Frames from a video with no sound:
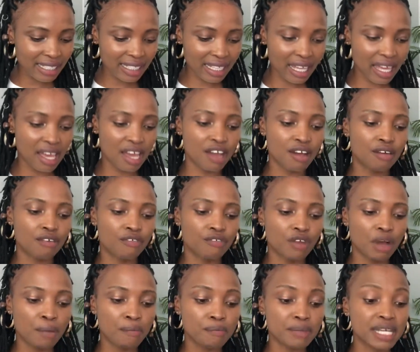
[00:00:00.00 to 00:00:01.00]
They have
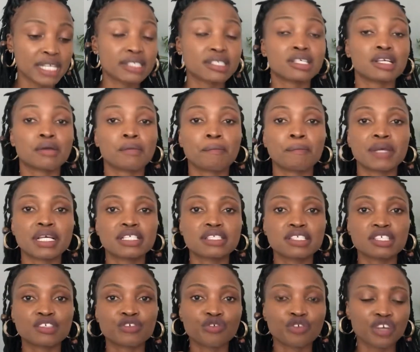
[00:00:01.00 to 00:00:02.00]
amazing
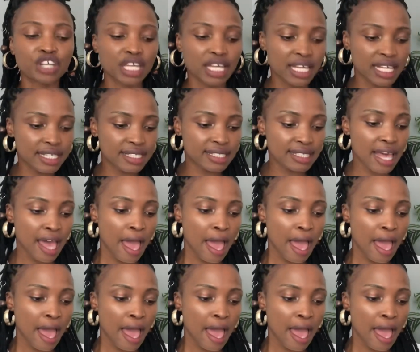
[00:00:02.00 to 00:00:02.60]
pieces for kids.